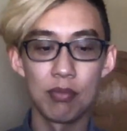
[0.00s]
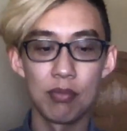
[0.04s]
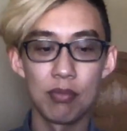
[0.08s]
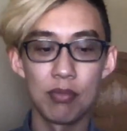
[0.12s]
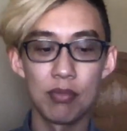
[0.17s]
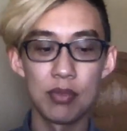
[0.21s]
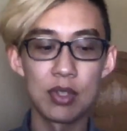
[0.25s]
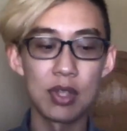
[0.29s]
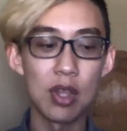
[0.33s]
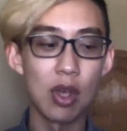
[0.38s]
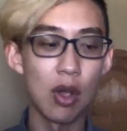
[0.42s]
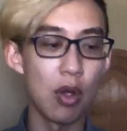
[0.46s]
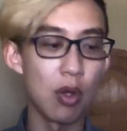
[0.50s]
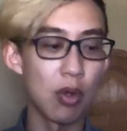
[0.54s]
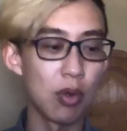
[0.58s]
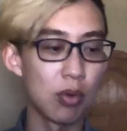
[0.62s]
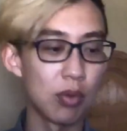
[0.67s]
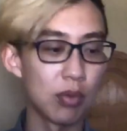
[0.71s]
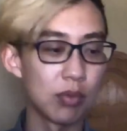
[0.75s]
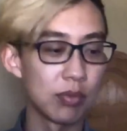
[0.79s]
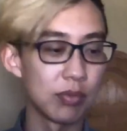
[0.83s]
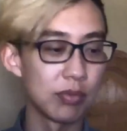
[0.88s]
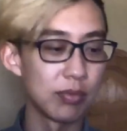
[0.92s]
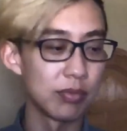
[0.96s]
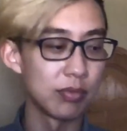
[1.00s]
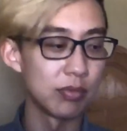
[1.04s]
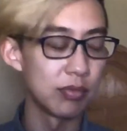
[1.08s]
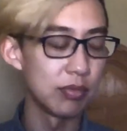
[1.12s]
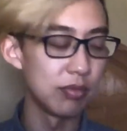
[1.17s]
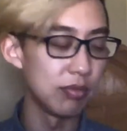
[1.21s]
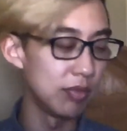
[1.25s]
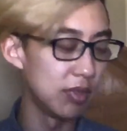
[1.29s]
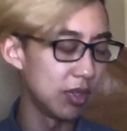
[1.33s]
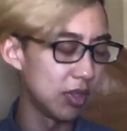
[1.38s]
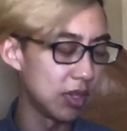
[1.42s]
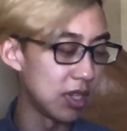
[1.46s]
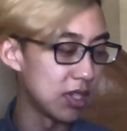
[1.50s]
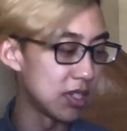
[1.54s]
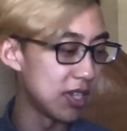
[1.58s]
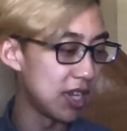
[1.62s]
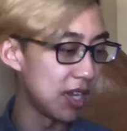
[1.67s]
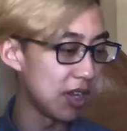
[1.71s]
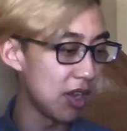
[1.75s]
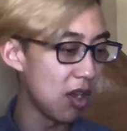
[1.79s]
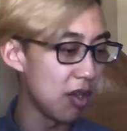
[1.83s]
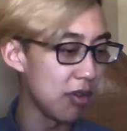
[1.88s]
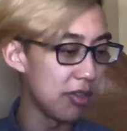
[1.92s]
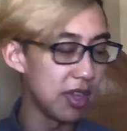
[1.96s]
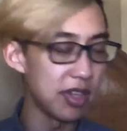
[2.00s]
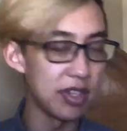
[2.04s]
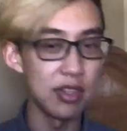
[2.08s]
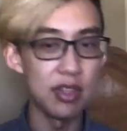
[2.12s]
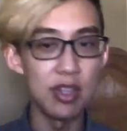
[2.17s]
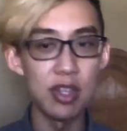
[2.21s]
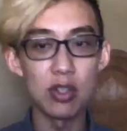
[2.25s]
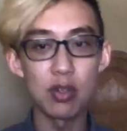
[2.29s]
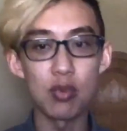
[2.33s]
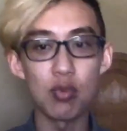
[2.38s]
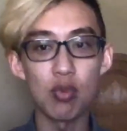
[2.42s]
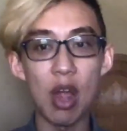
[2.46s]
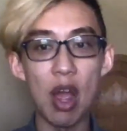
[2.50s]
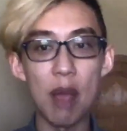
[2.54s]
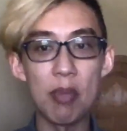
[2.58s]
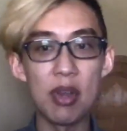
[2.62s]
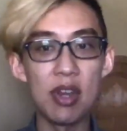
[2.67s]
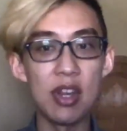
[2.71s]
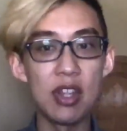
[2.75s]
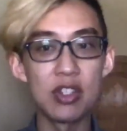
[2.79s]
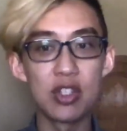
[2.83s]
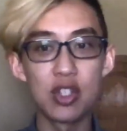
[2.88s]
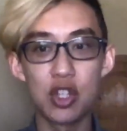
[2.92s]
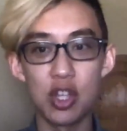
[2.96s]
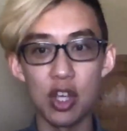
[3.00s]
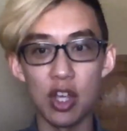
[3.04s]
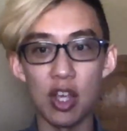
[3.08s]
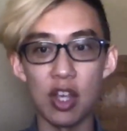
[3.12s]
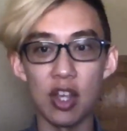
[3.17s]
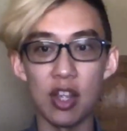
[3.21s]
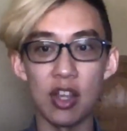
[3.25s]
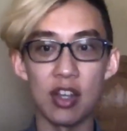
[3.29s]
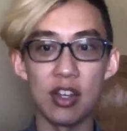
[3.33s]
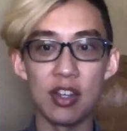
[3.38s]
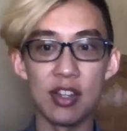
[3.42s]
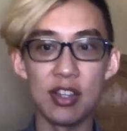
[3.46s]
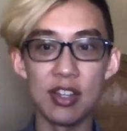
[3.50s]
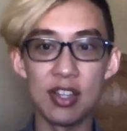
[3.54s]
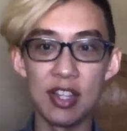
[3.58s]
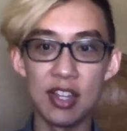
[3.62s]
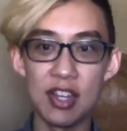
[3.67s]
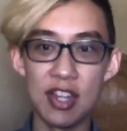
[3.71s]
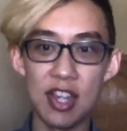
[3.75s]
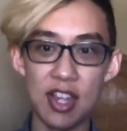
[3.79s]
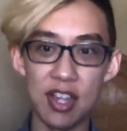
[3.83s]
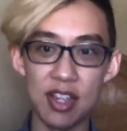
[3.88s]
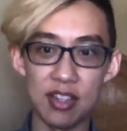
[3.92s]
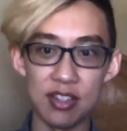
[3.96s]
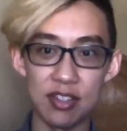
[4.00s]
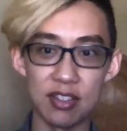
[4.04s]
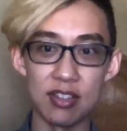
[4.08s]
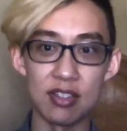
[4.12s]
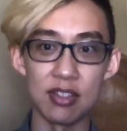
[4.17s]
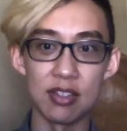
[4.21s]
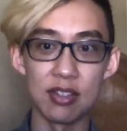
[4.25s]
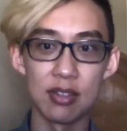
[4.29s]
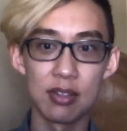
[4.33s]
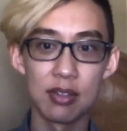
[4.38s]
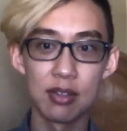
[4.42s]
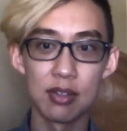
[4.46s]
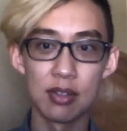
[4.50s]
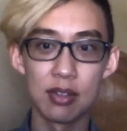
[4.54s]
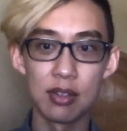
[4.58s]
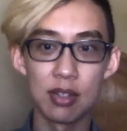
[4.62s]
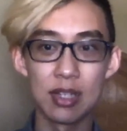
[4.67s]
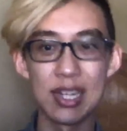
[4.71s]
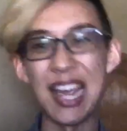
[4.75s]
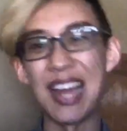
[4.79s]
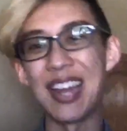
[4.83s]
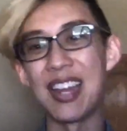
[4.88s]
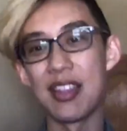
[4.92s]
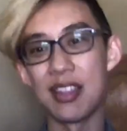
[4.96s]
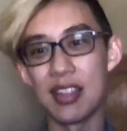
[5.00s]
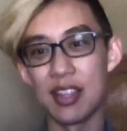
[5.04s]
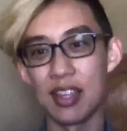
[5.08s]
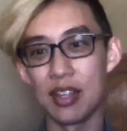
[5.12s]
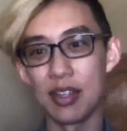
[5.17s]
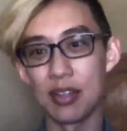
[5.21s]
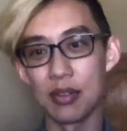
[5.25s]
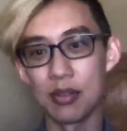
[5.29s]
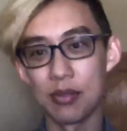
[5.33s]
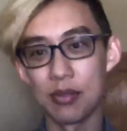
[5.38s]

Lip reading: So you can say, oh, this ramen is good. It is, kind of thing.